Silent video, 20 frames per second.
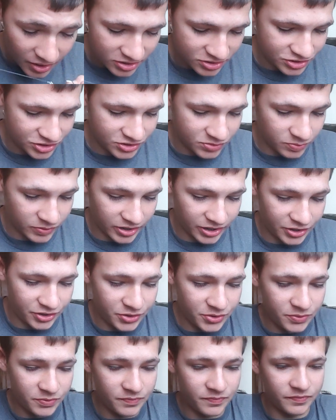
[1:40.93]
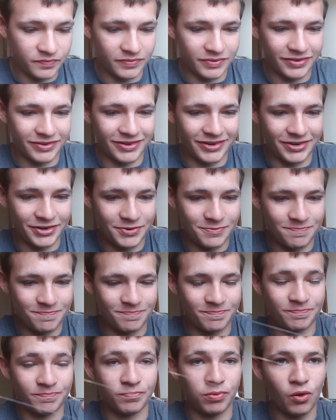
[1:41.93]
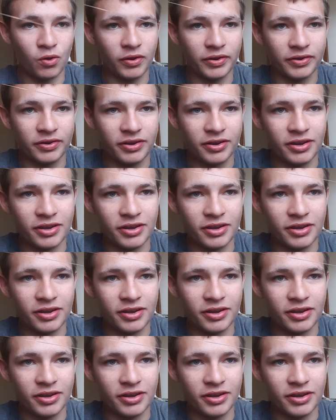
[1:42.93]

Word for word: just what I do, and then you pull it.